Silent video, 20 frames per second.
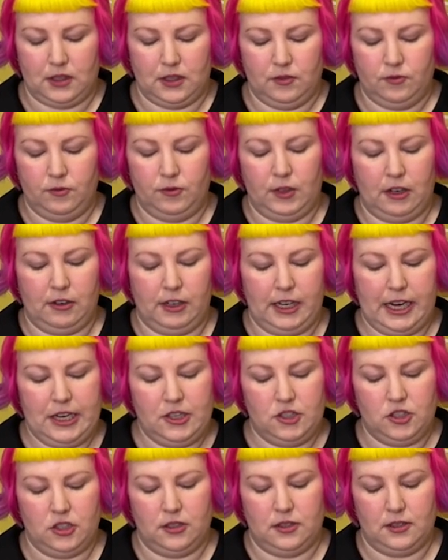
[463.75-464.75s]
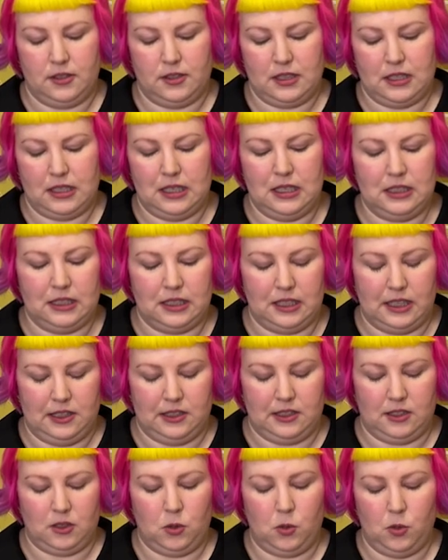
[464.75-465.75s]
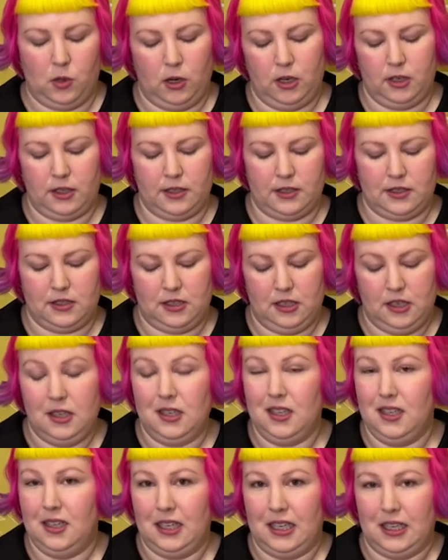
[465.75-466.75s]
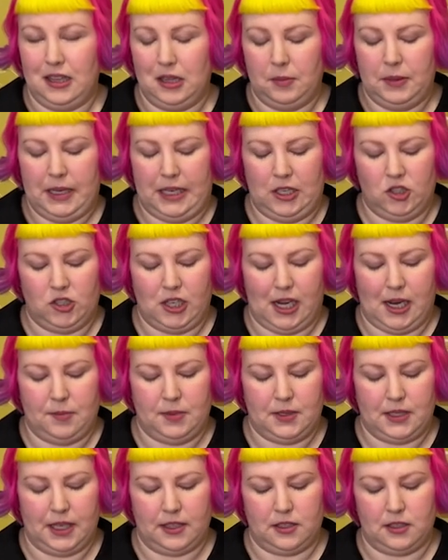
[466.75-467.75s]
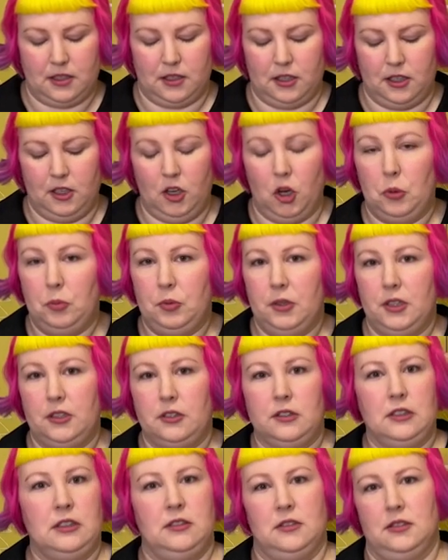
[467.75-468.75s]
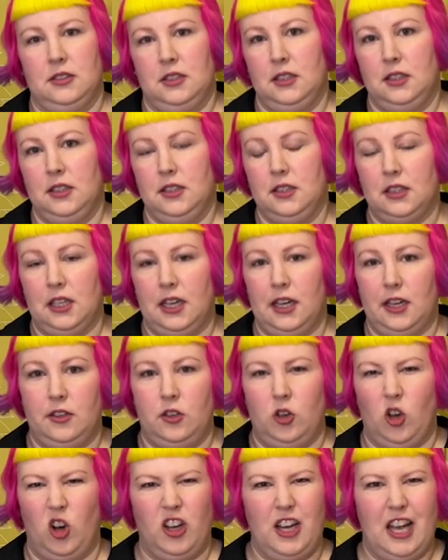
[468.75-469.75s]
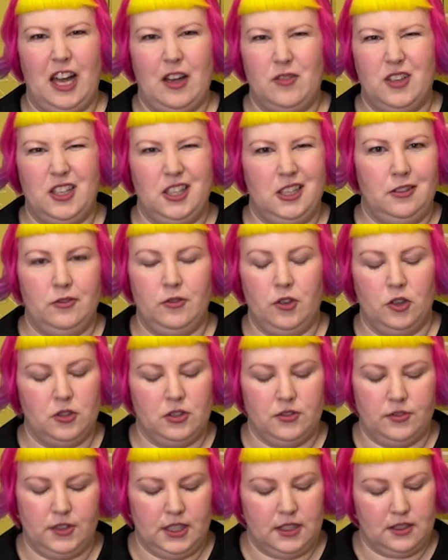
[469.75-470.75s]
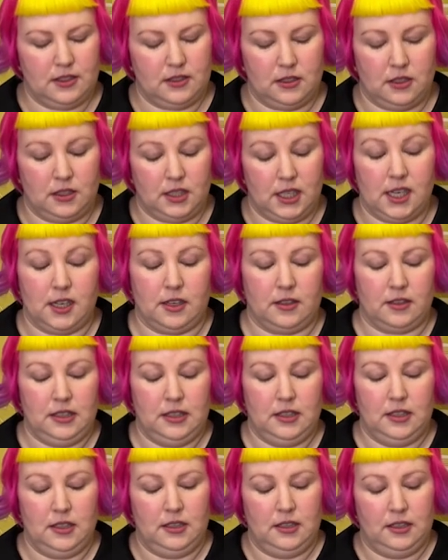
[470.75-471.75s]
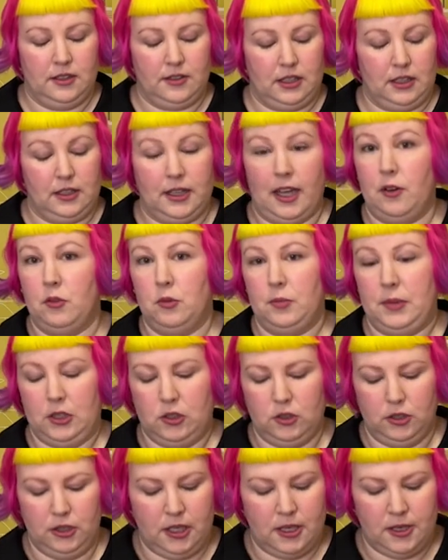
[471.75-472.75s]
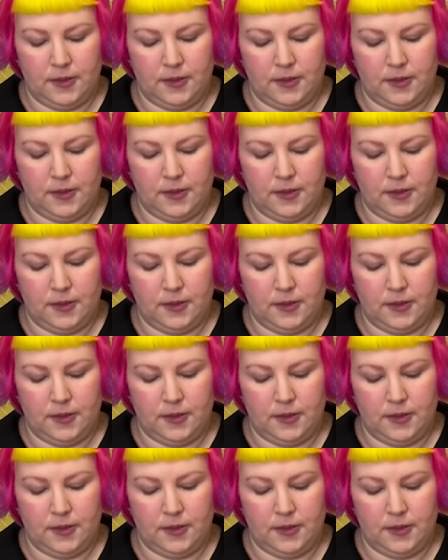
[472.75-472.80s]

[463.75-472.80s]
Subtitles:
variations and quirks in the piece shapes, that's going to help it not have any false fits. So yeah, I think that will be good.